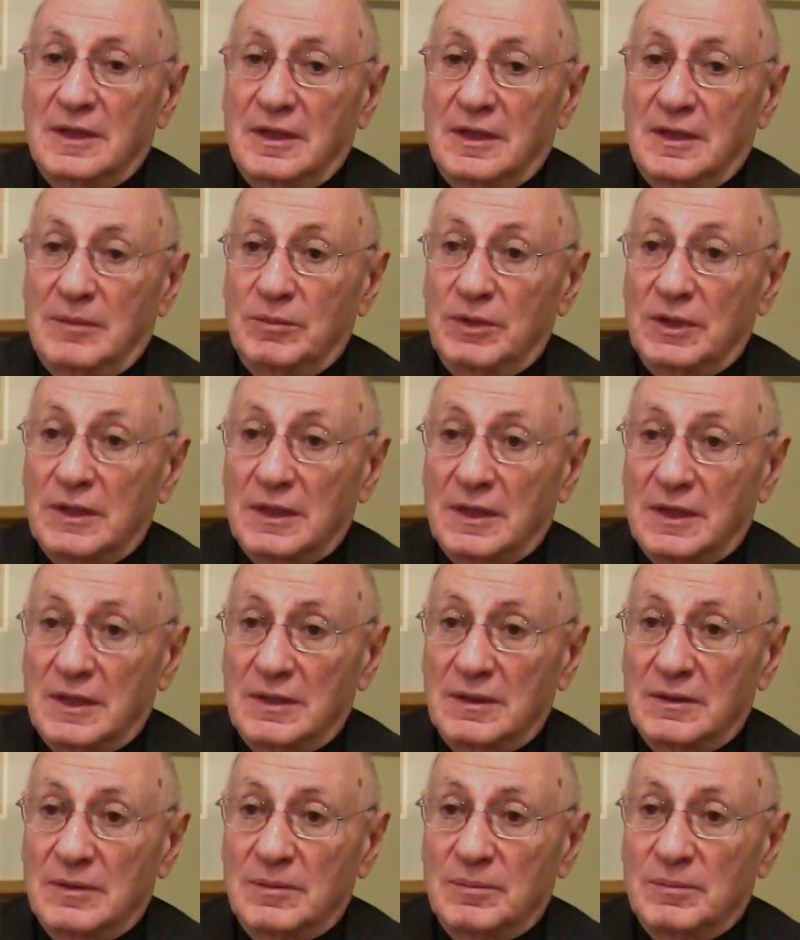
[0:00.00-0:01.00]
a
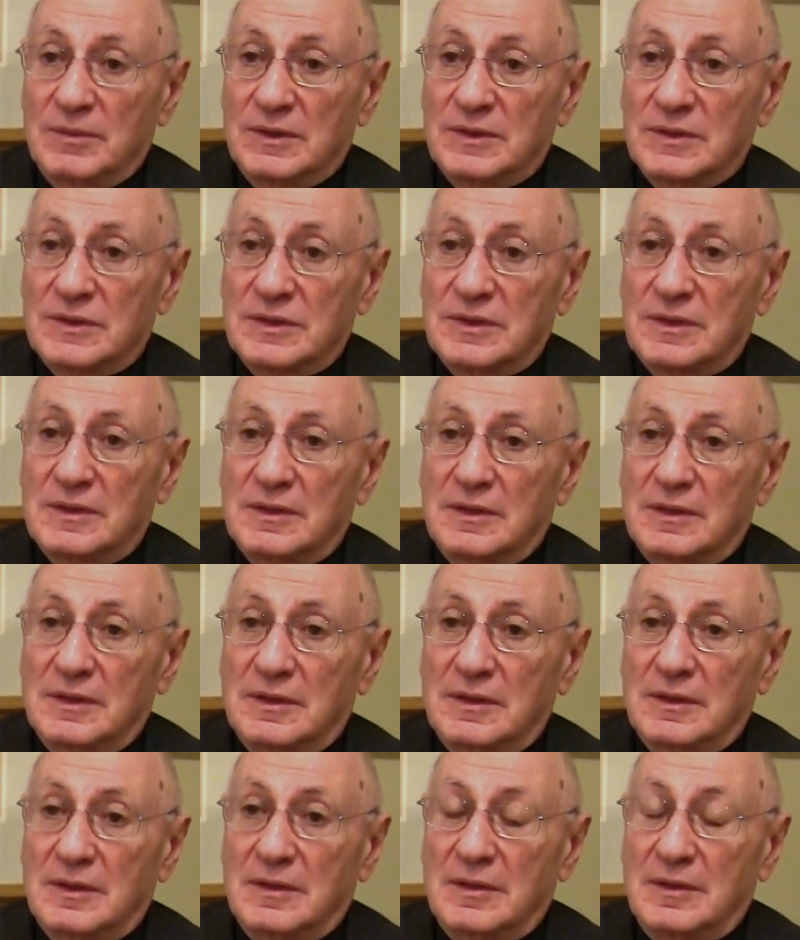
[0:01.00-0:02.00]
miracle almost,
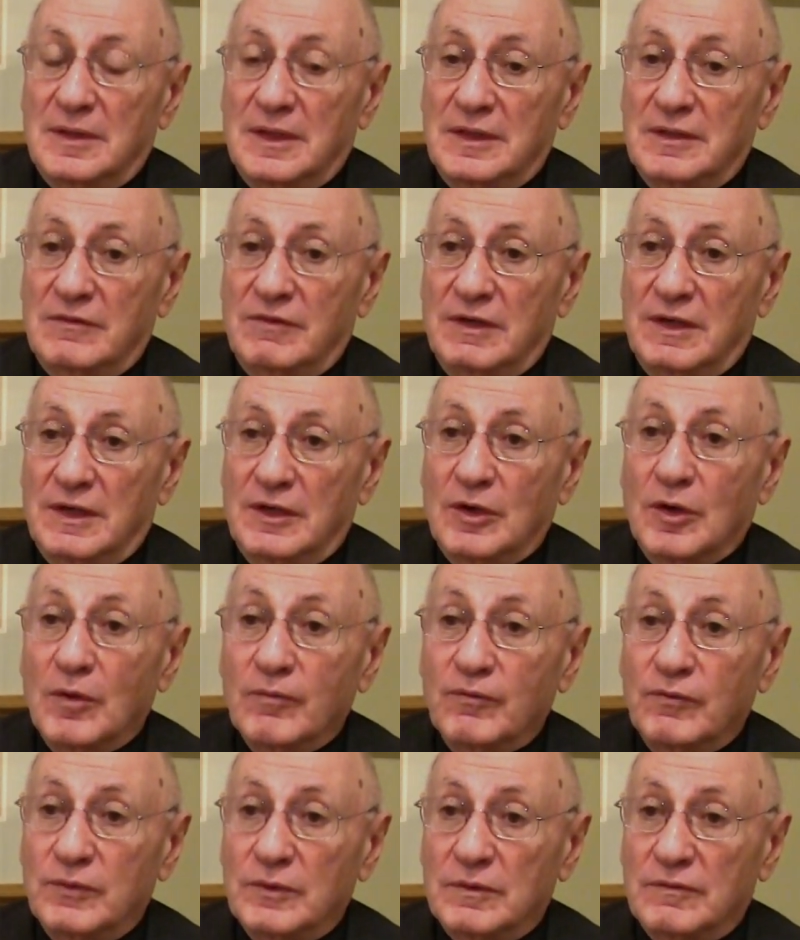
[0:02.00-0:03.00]
uh, and very
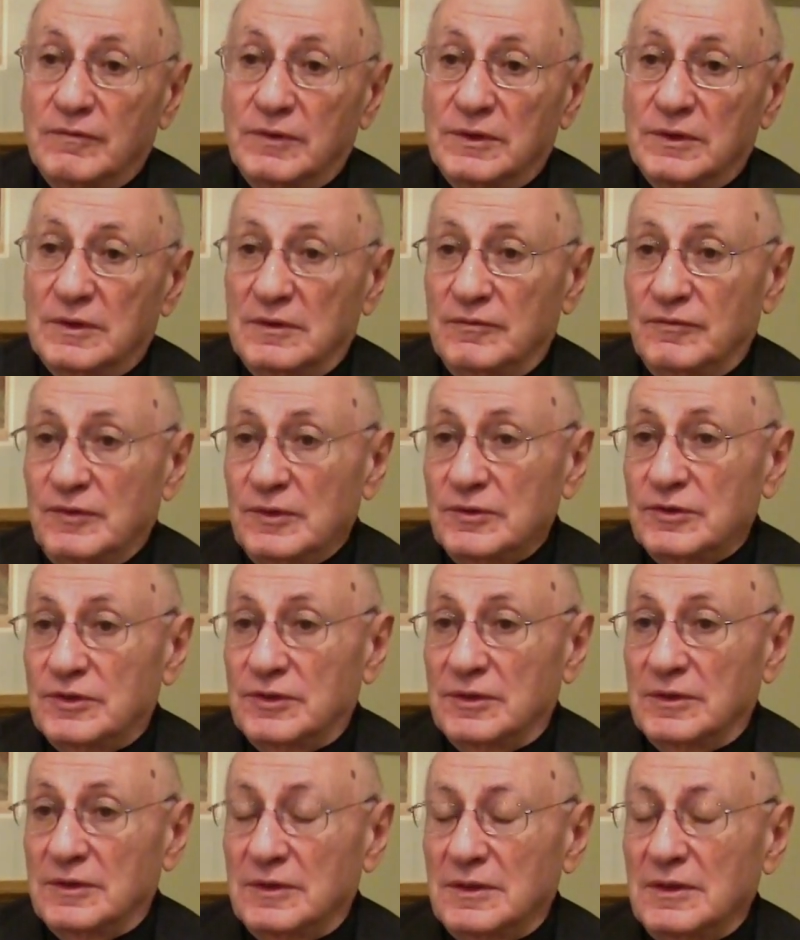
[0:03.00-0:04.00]
hopeful for the
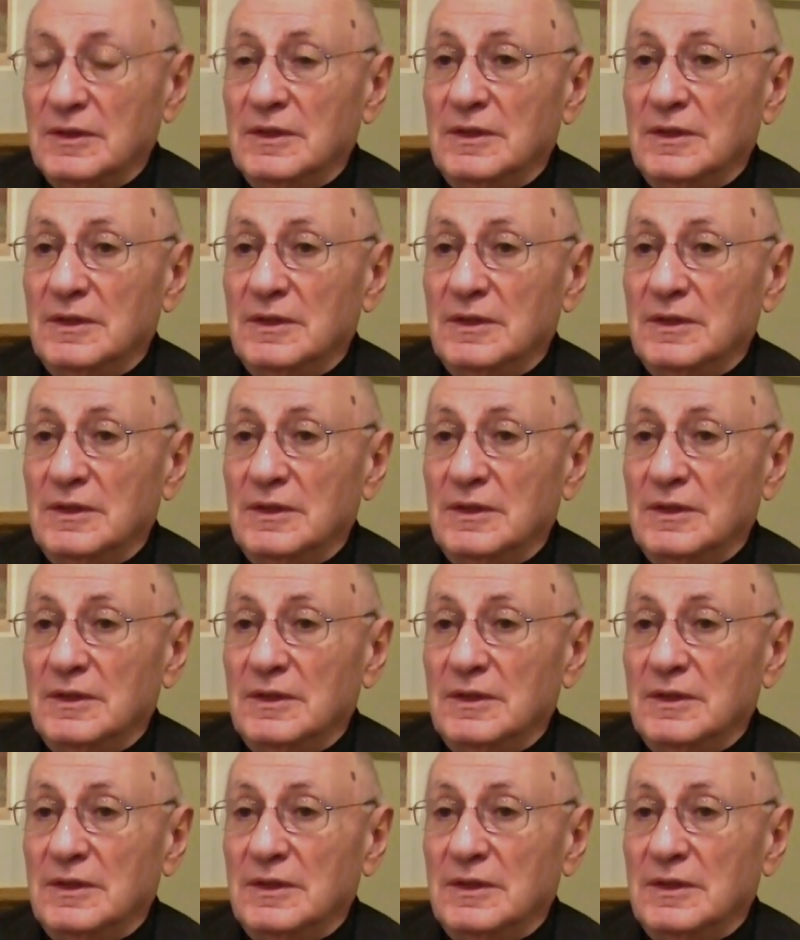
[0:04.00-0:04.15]
future